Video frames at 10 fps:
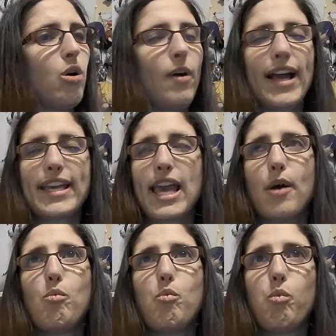I can't
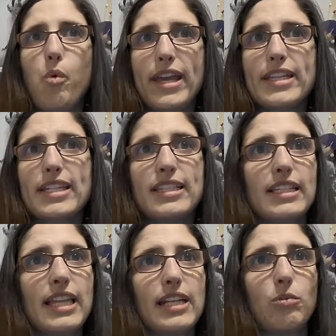wait to see
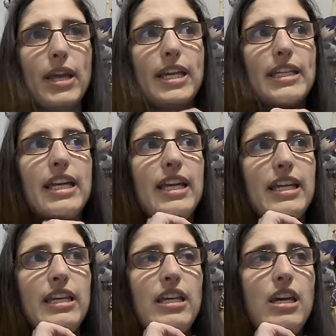that awakening.
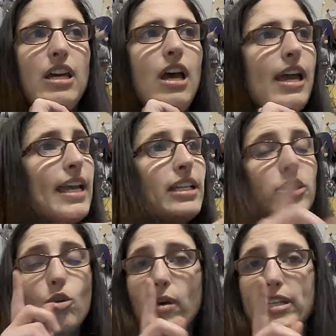It is
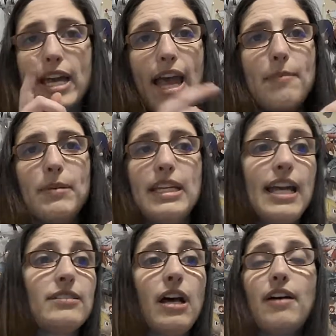going to happen. He
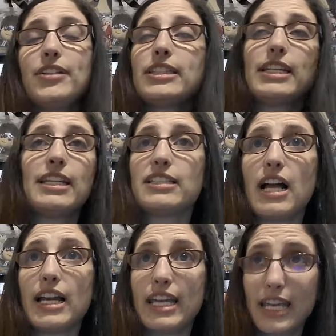had, obviously he has
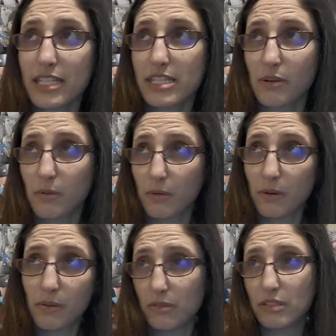not hit
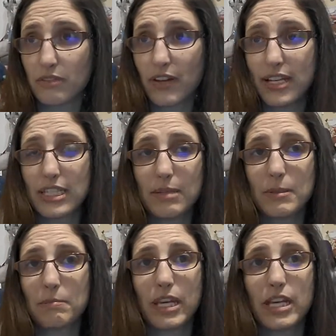divine
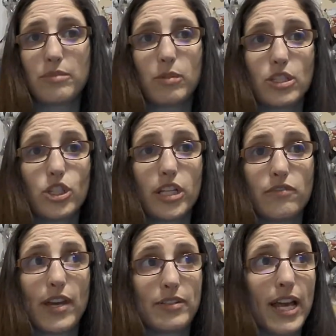demon because we just
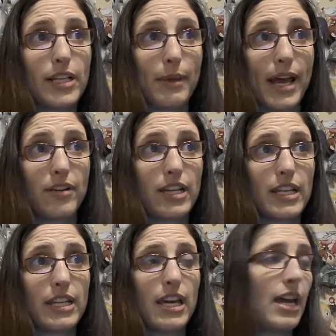found out about it.
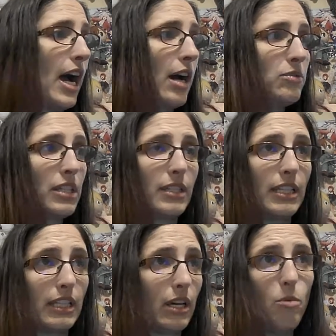I don't think
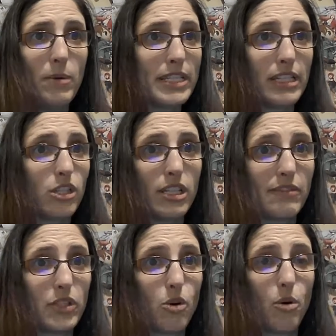Ohma didn't
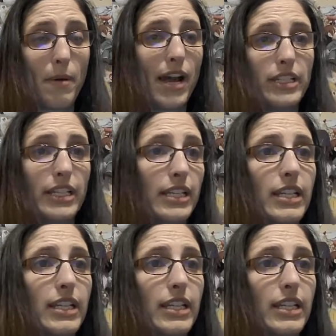even know about it.